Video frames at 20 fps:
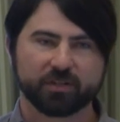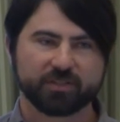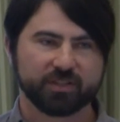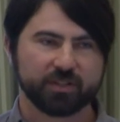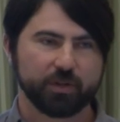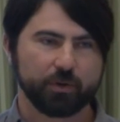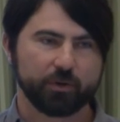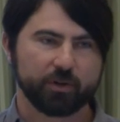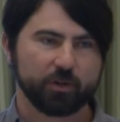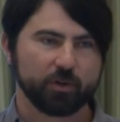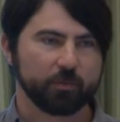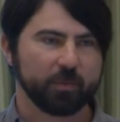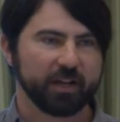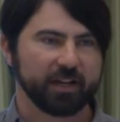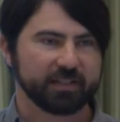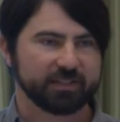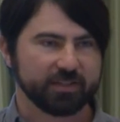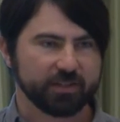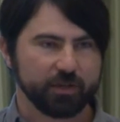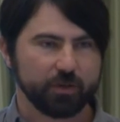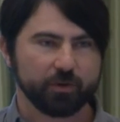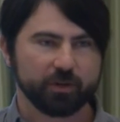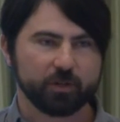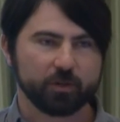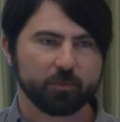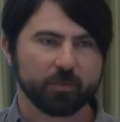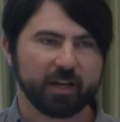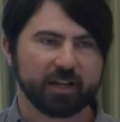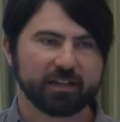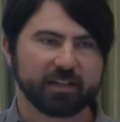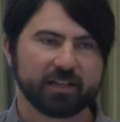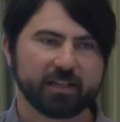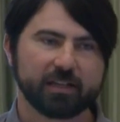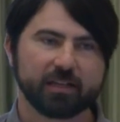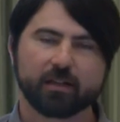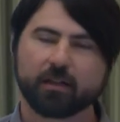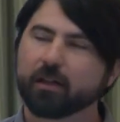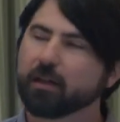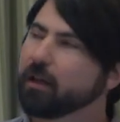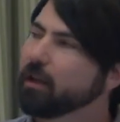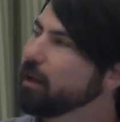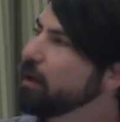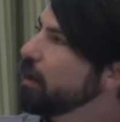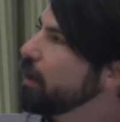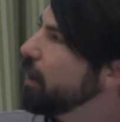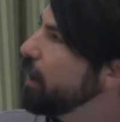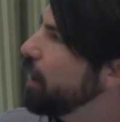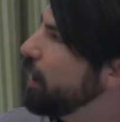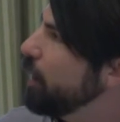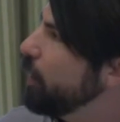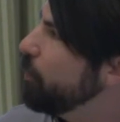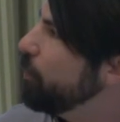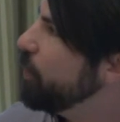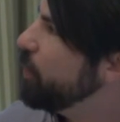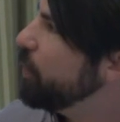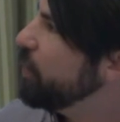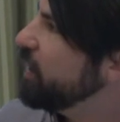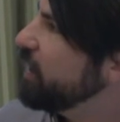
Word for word: a security group by its security group ID, um,